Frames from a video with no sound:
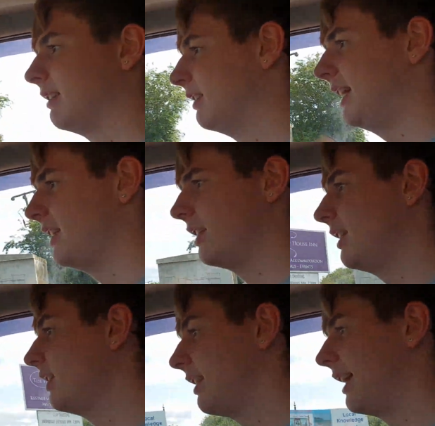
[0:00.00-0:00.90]
These are
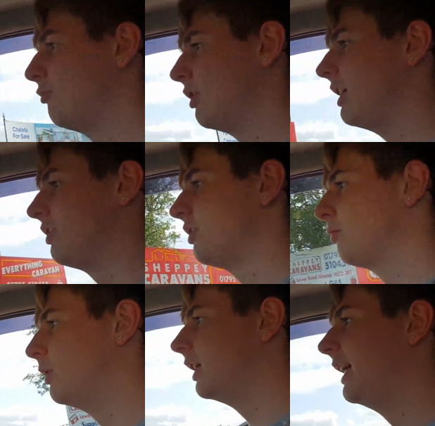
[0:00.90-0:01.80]
the 10 reasons
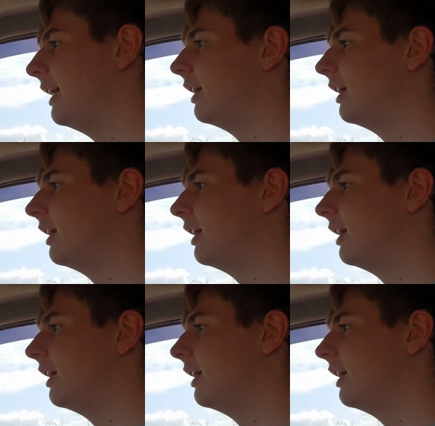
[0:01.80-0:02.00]
why